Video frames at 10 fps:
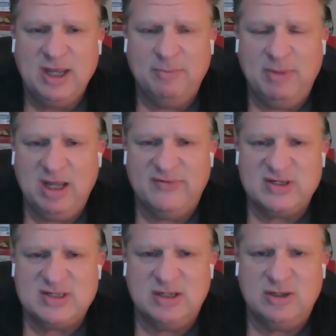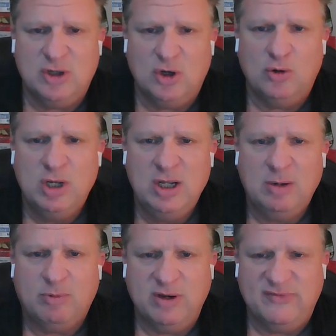and many of us didn't know
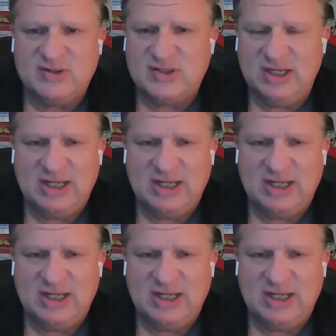previously.